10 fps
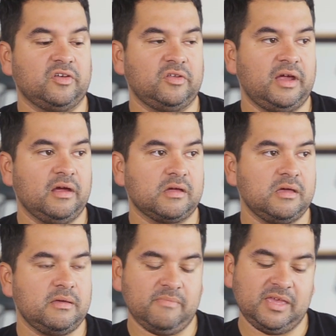a good
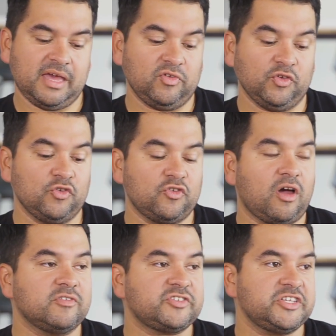haircut, me having a good
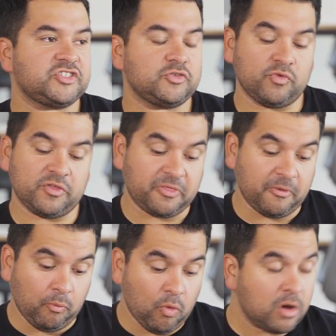conversation with
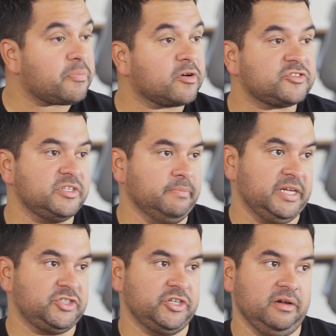the one person in
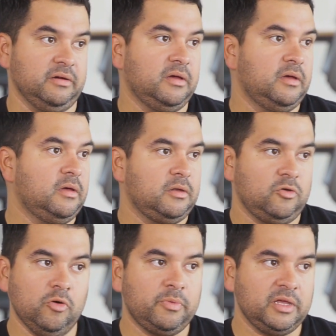my chair.
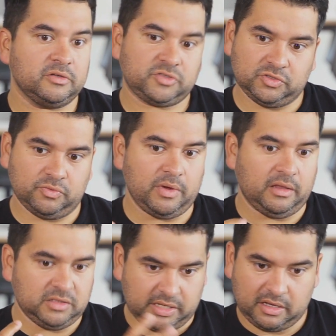Nobody else is
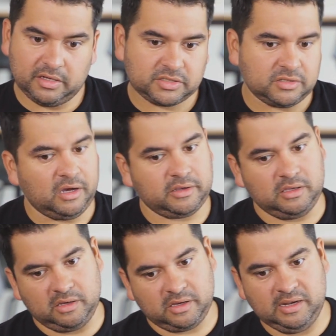around. It's like us
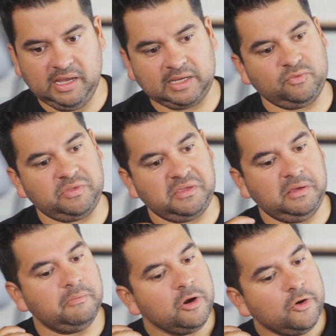talking, connect with
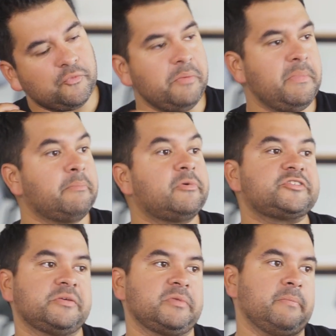him, remember
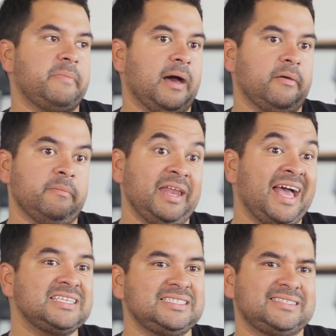something about him, and
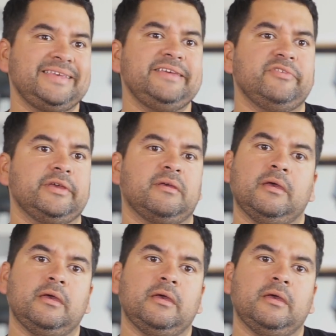as he's leaving,